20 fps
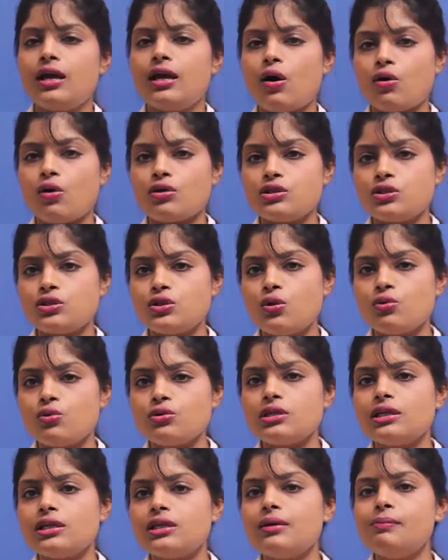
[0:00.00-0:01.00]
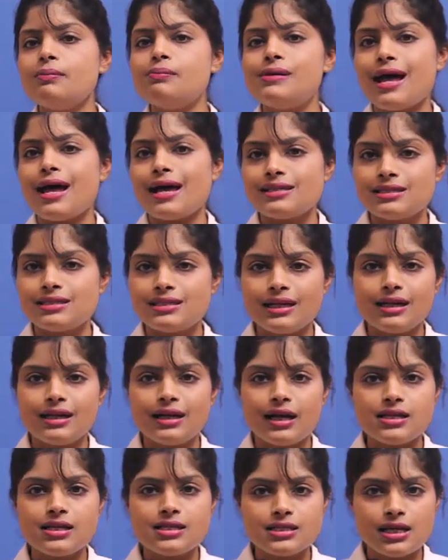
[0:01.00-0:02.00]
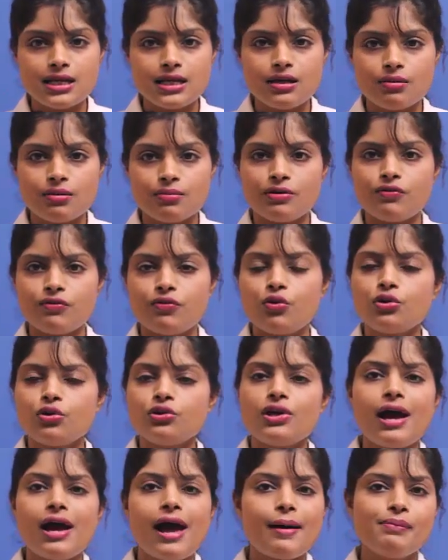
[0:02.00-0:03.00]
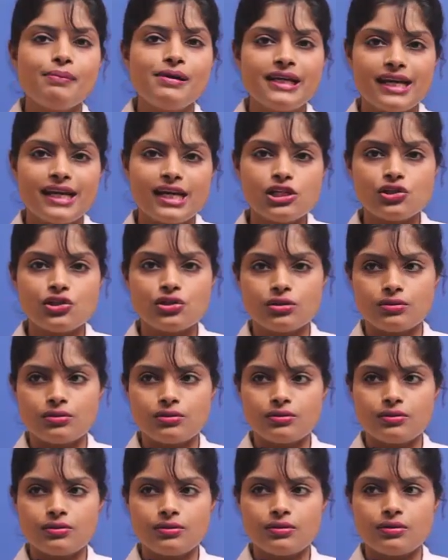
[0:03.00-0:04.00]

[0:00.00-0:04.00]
or stored in a plastic container before the application.